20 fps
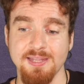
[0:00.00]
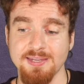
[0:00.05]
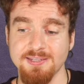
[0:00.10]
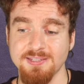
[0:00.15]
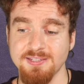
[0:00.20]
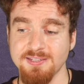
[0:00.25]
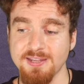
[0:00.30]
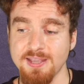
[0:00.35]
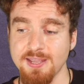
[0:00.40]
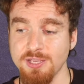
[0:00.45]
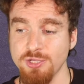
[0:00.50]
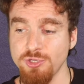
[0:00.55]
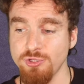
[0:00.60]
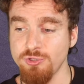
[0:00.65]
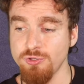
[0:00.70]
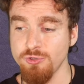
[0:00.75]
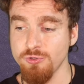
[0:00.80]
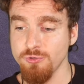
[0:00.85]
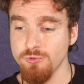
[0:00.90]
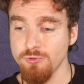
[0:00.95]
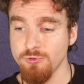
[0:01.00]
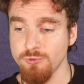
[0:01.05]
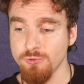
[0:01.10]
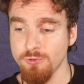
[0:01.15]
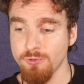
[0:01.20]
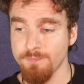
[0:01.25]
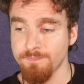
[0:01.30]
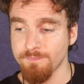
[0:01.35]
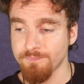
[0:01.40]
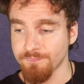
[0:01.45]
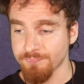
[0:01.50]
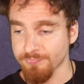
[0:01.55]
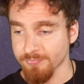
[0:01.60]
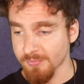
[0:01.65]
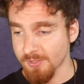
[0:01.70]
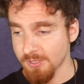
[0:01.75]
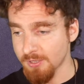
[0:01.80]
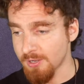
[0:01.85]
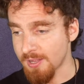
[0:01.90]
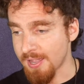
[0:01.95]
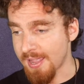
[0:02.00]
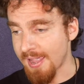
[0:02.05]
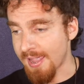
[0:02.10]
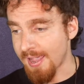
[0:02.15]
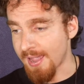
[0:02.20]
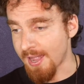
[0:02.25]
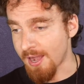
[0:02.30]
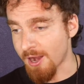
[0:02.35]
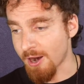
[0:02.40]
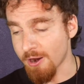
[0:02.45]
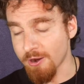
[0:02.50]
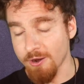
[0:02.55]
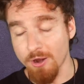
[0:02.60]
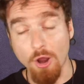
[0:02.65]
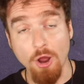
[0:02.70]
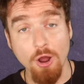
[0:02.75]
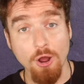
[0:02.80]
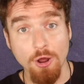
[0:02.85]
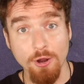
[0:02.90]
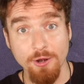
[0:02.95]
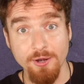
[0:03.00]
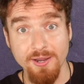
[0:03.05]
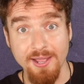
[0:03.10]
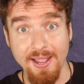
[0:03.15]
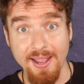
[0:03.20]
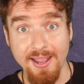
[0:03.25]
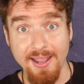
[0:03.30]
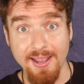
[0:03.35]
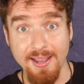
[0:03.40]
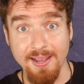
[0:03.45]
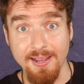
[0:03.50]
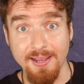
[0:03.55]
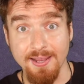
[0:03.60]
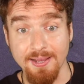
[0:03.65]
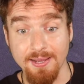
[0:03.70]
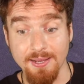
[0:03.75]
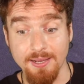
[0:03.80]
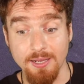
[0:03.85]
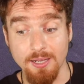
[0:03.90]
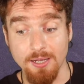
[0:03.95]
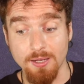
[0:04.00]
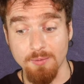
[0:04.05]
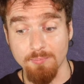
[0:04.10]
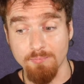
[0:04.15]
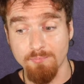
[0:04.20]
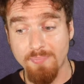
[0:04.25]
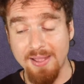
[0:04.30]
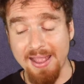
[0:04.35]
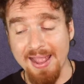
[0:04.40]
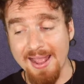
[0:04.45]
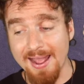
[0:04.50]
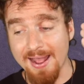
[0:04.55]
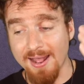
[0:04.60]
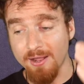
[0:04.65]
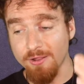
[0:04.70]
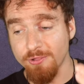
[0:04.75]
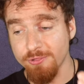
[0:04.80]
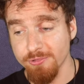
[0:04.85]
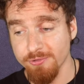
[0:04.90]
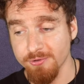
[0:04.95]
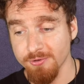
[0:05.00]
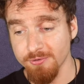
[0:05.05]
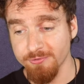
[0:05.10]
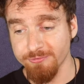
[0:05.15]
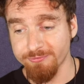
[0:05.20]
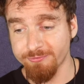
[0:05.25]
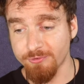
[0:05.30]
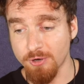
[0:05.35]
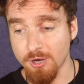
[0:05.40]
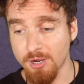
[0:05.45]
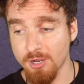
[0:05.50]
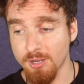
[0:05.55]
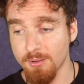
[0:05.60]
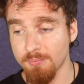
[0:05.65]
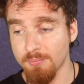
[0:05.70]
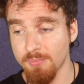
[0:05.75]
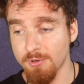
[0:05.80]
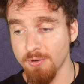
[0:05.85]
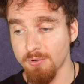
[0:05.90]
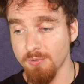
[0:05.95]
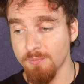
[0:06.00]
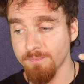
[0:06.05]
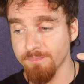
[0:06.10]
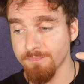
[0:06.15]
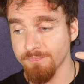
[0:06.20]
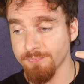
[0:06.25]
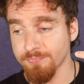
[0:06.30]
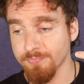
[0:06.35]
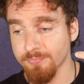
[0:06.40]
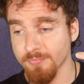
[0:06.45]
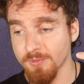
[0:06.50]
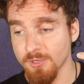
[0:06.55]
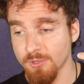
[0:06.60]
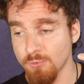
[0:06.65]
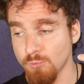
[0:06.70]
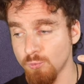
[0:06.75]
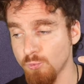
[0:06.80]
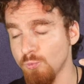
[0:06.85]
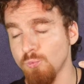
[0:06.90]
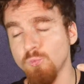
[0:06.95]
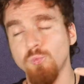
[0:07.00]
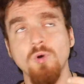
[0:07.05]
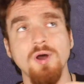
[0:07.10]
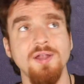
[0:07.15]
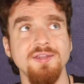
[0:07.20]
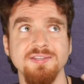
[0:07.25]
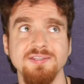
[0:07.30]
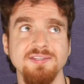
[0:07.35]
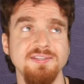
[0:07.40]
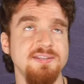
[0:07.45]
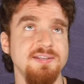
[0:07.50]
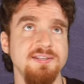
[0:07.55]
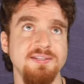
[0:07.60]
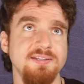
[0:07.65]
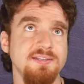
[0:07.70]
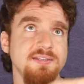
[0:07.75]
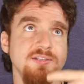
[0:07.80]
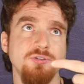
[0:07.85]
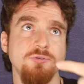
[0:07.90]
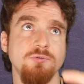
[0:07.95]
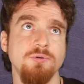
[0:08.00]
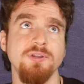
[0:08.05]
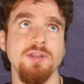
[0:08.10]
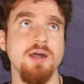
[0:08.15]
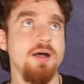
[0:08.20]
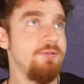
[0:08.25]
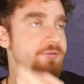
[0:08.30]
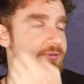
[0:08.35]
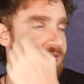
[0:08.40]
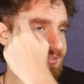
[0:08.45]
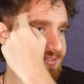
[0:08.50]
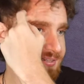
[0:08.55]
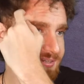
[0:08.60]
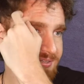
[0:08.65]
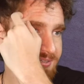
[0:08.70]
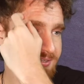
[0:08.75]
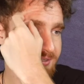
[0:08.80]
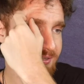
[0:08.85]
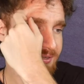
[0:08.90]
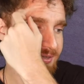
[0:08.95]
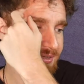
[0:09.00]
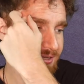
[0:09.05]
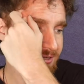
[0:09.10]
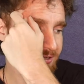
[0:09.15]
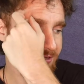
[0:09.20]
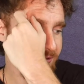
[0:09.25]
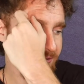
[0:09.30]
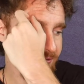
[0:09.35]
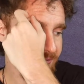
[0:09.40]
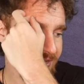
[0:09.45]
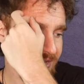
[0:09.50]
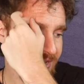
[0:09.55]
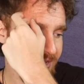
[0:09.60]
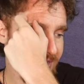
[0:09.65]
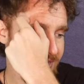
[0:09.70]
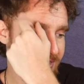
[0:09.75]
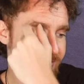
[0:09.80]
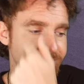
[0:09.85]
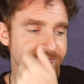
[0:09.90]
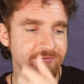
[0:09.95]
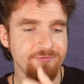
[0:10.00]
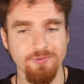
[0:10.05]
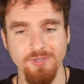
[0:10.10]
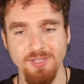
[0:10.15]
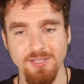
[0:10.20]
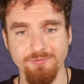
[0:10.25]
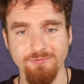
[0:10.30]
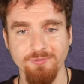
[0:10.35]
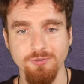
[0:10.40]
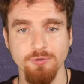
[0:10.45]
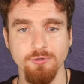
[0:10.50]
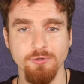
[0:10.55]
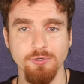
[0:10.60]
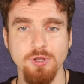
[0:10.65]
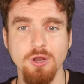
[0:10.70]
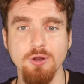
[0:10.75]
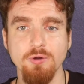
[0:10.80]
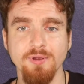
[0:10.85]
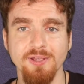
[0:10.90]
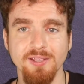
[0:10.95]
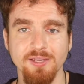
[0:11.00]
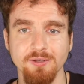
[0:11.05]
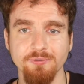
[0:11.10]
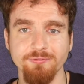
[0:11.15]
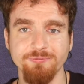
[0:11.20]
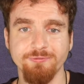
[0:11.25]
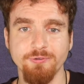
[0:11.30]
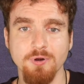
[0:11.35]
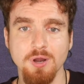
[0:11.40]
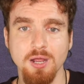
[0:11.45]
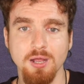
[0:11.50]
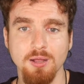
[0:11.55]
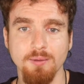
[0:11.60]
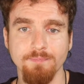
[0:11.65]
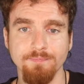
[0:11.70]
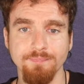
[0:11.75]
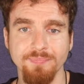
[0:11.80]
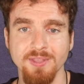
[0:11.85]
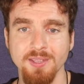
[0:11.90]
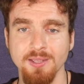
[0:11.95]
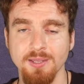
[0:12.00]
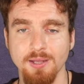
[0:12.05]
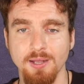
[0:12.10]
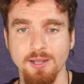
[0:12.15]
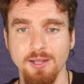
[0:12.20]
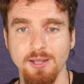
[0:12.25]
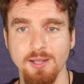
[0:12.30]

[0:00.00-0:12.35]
let's say you are on a path from one city to another city. Okay, if you're going from